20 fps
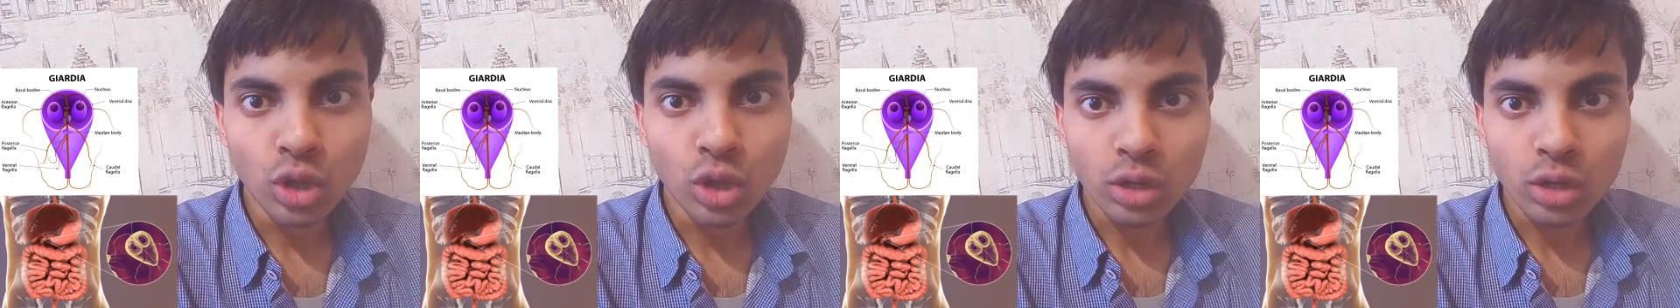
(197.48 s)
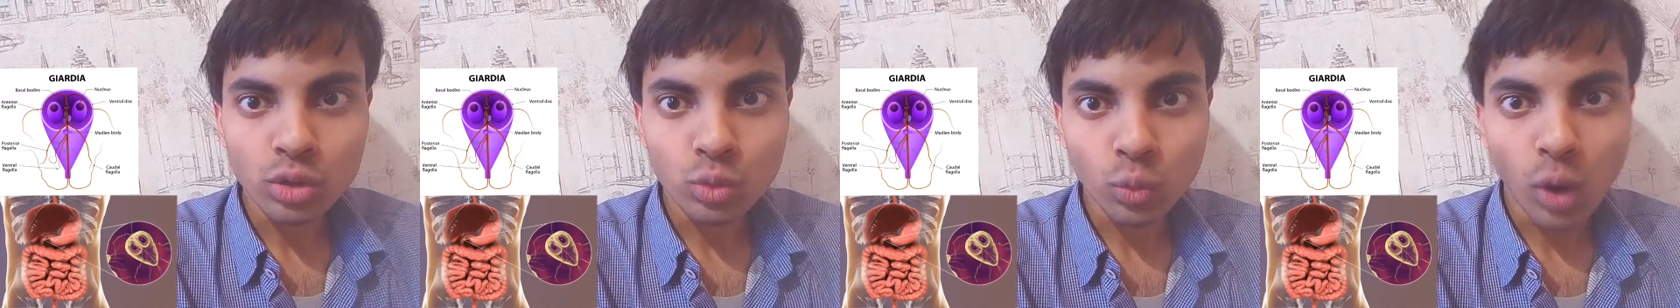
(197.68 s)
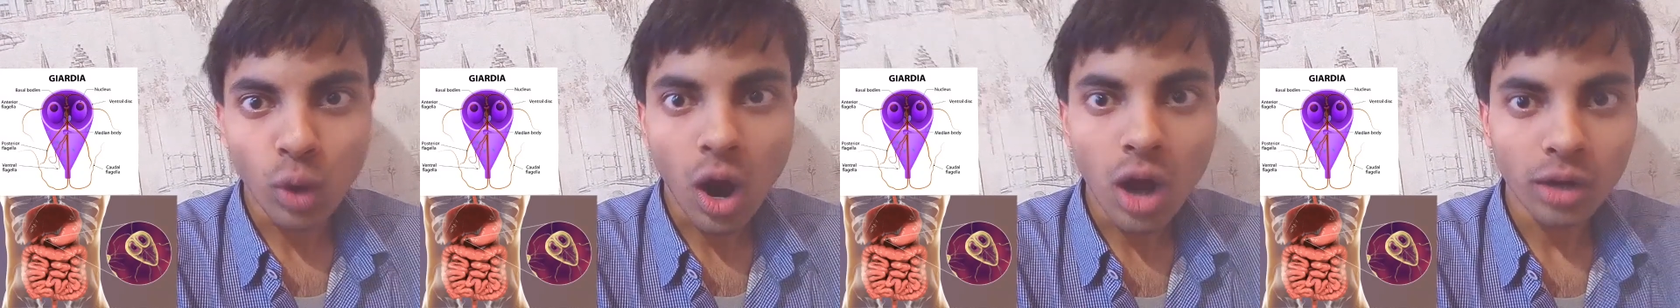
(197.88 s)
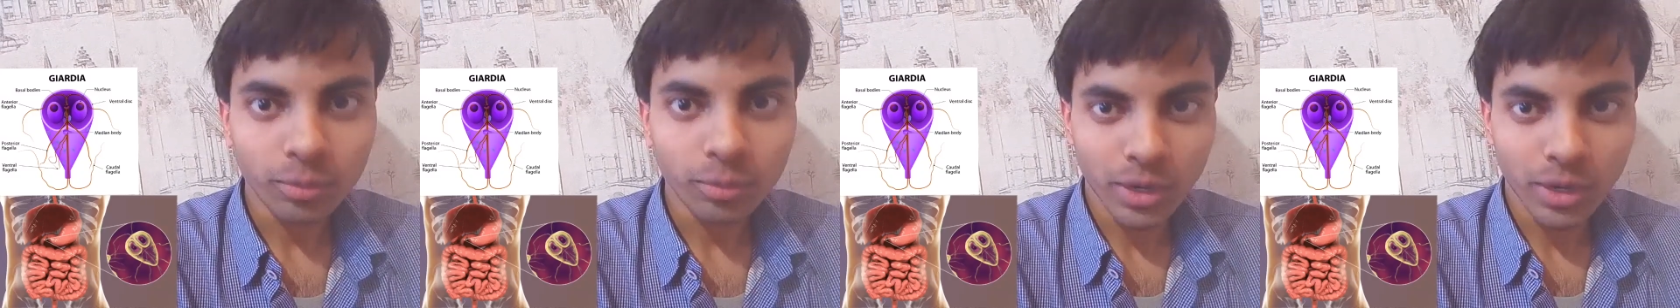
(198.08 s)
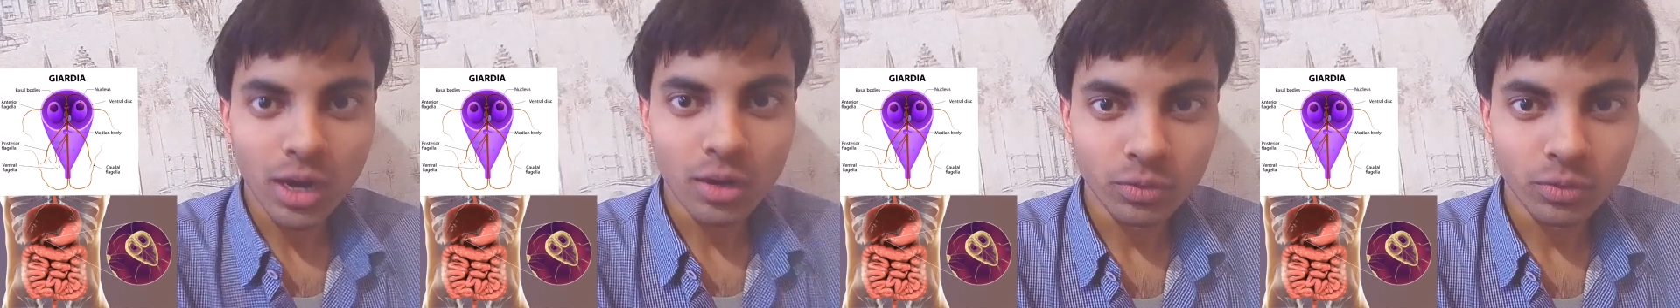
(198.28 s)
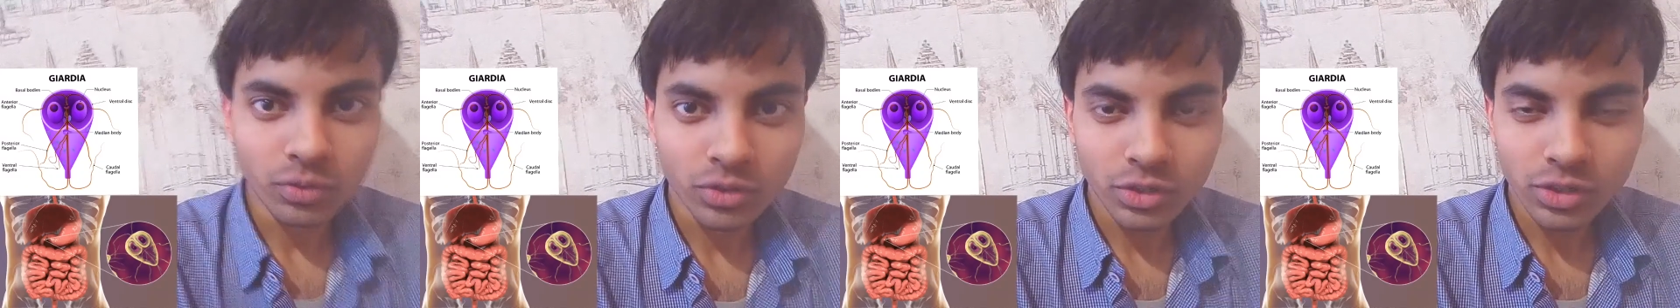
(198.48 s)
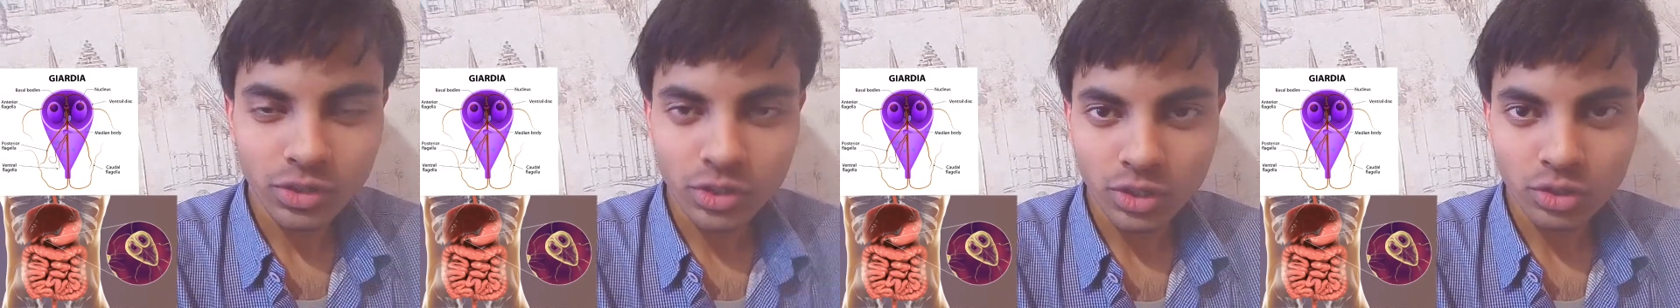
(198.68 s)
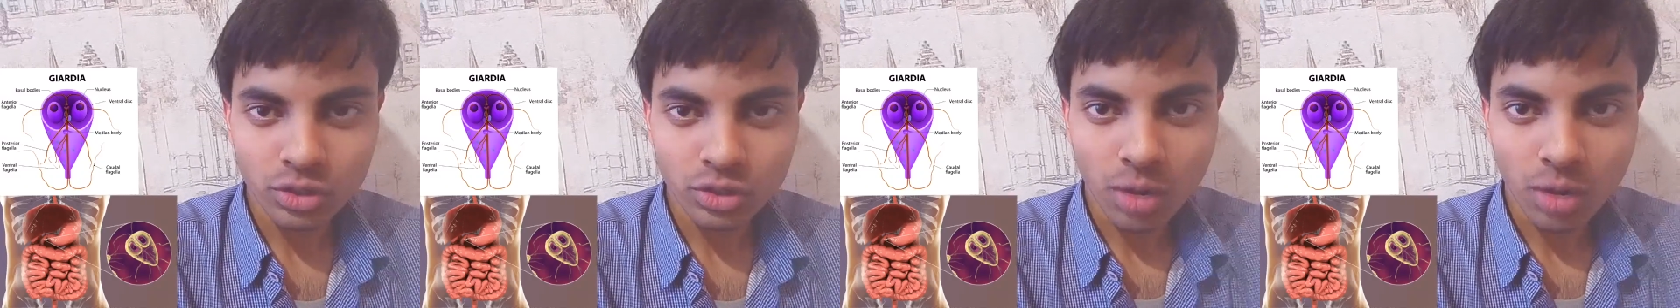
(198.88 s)
Don't walk
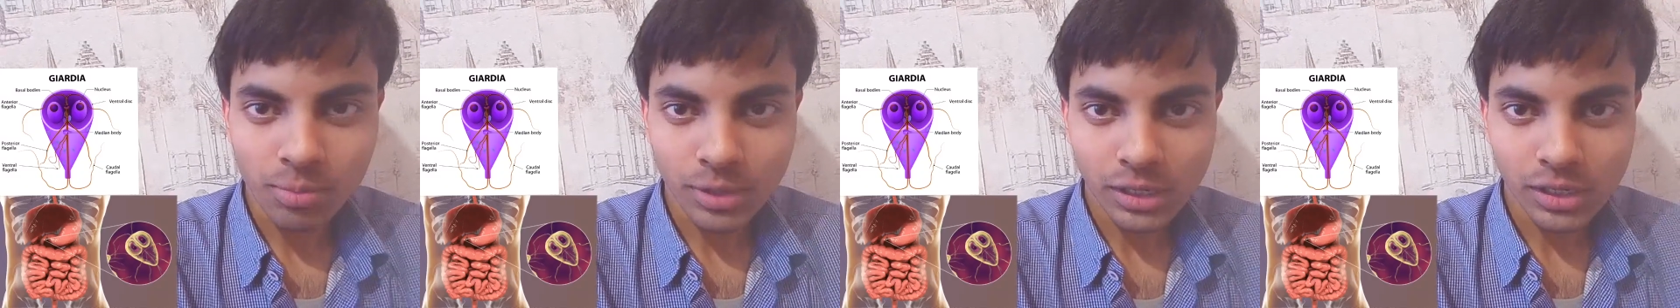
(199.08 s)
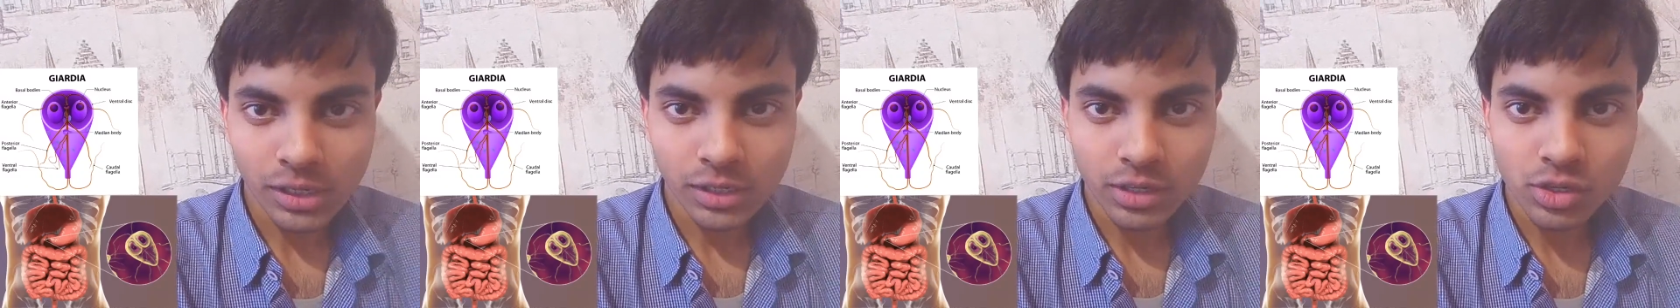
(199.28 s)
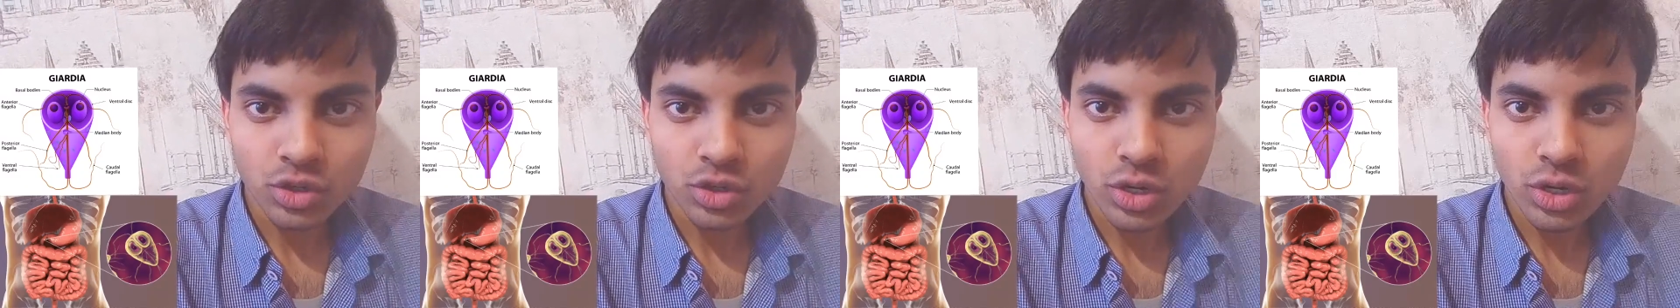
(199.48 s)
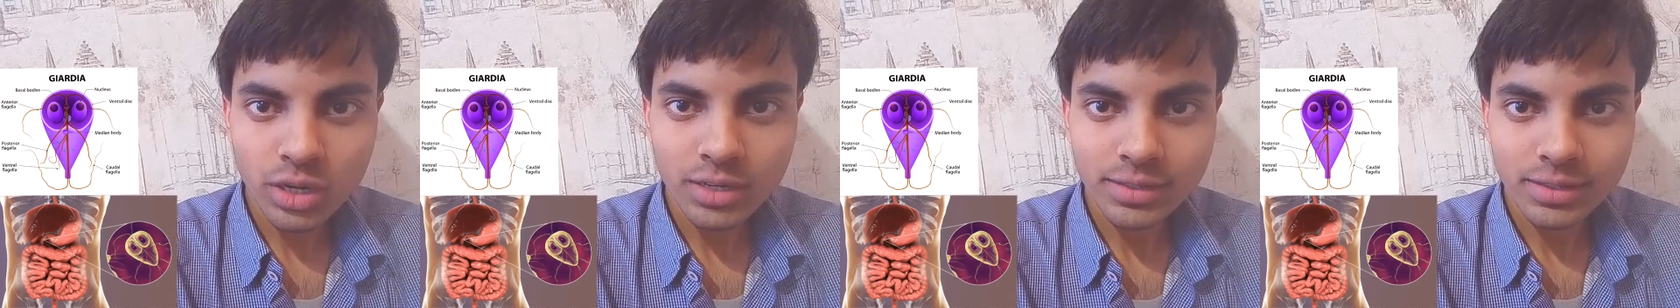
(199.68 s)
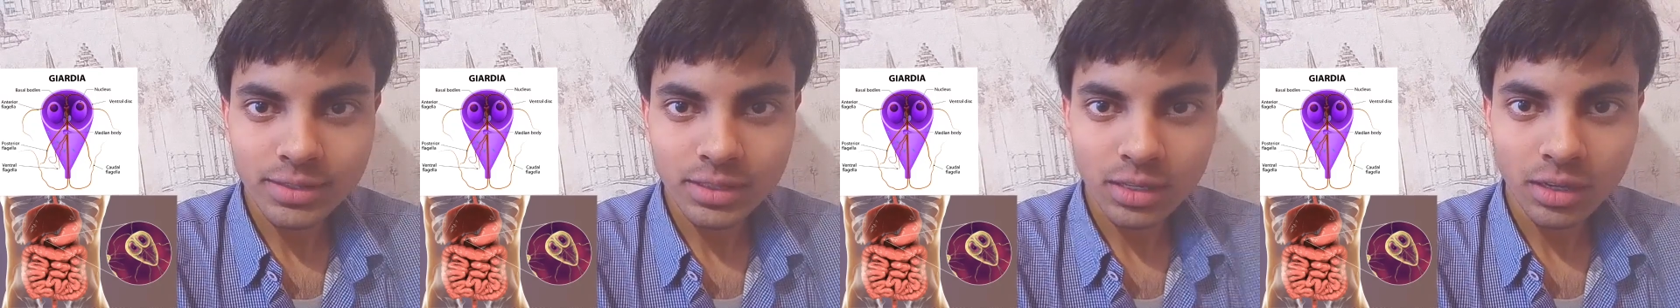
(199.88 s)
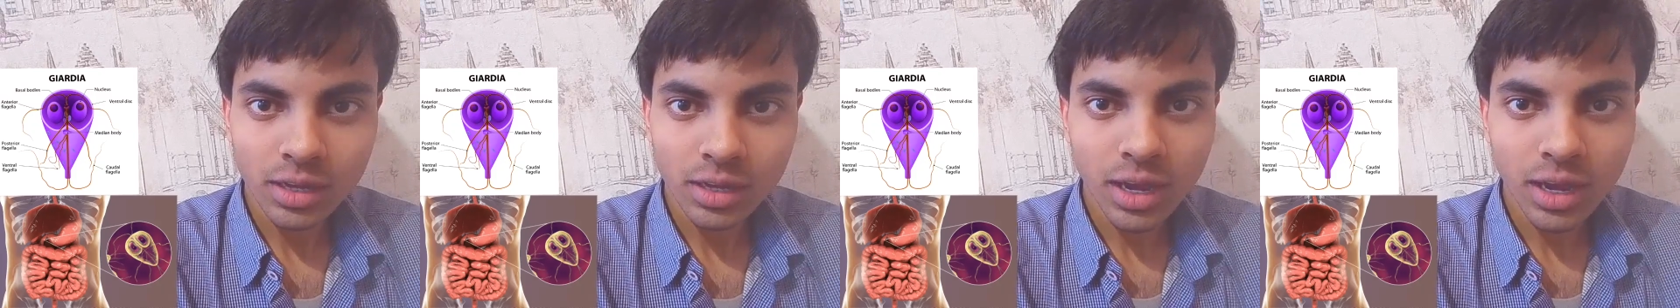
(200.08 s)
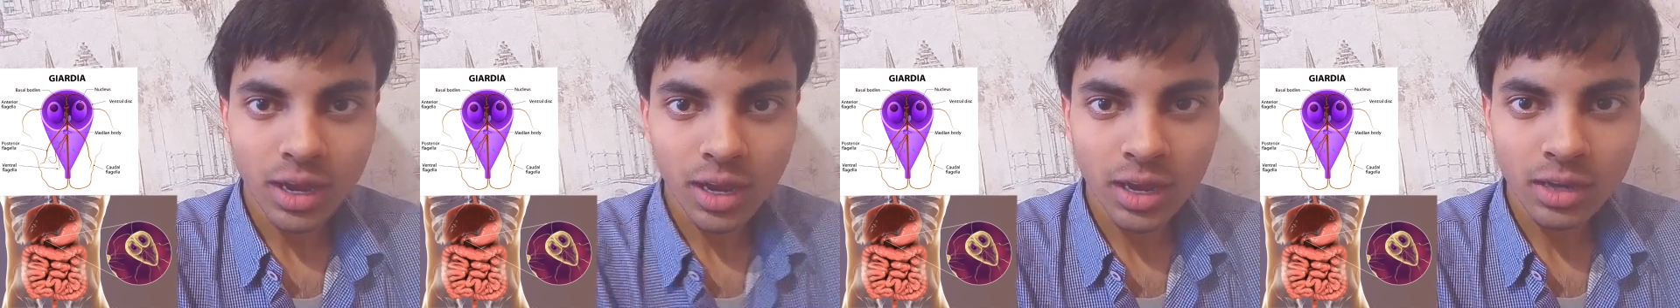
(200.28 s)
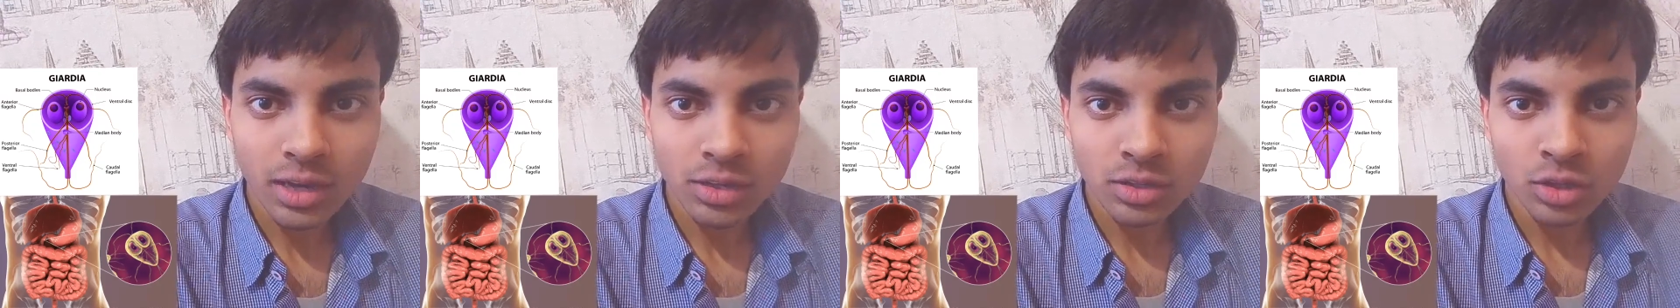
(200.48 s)
barefoot in tropical countries
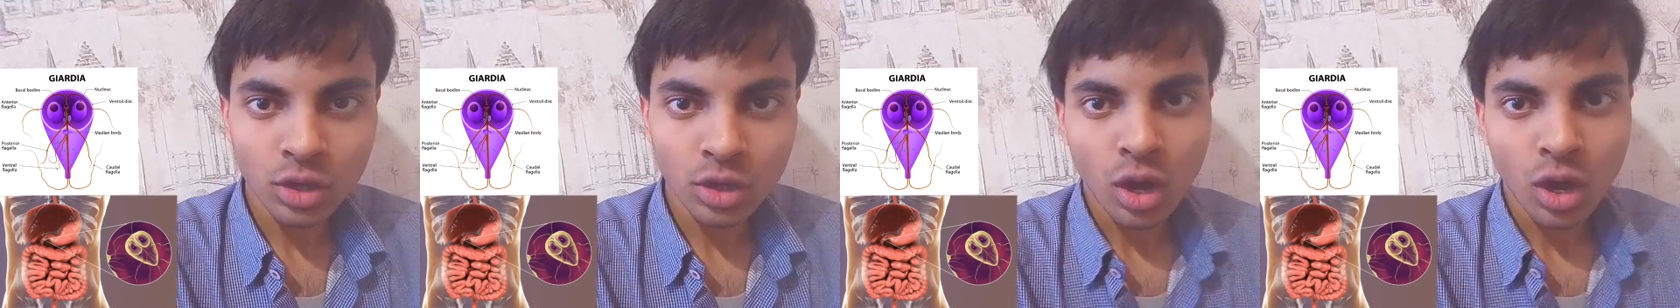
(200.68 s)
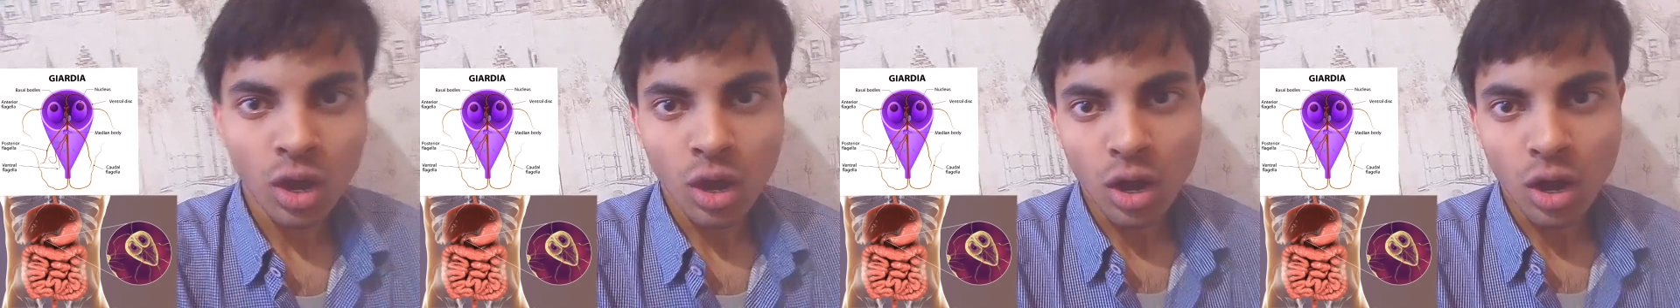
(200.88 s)
and